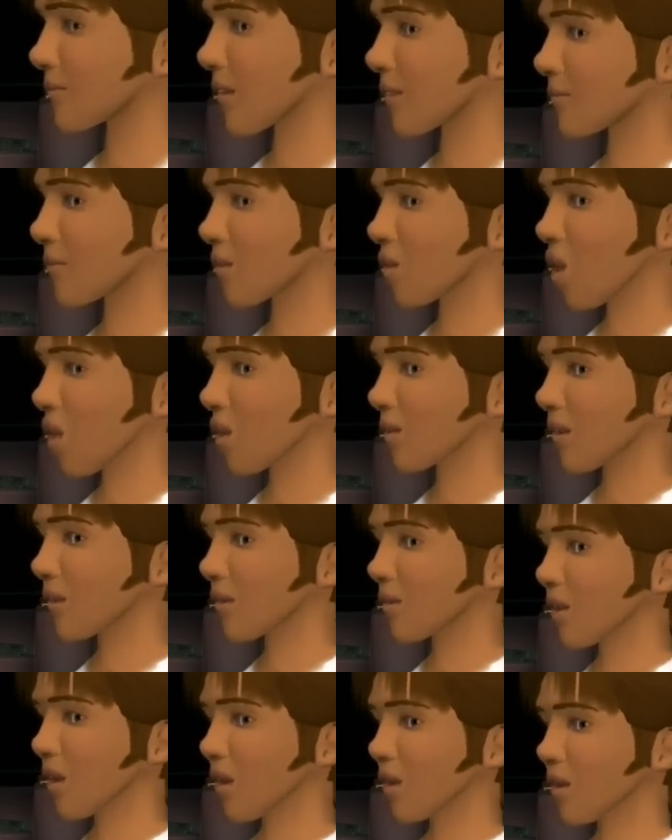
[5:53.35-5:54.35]
You know,
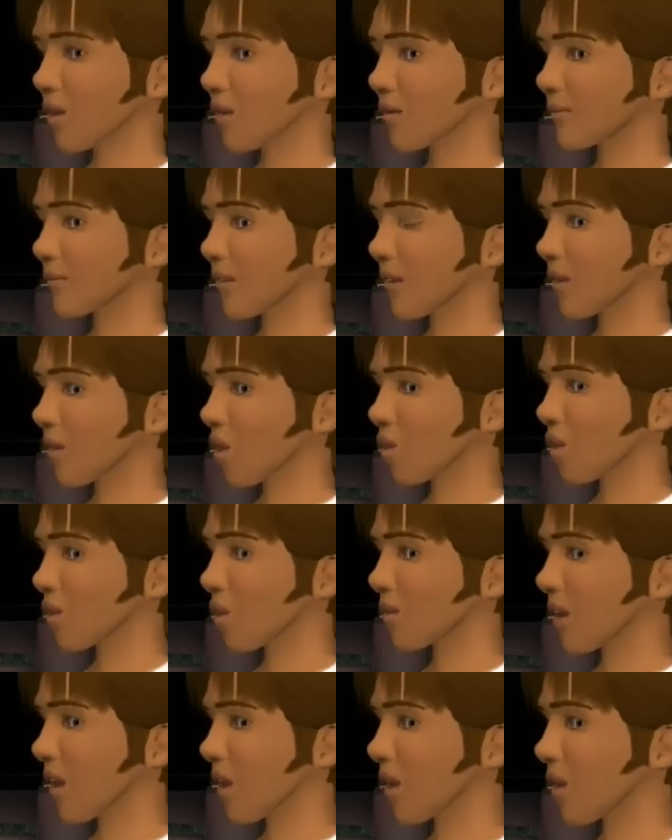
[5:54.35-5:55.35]
as little of
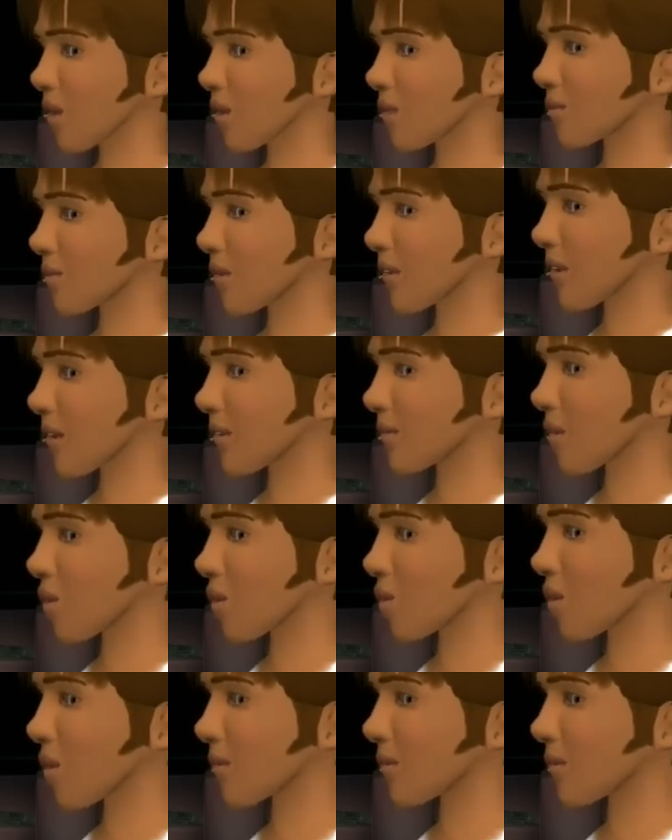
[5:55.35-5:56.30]
reality as you need,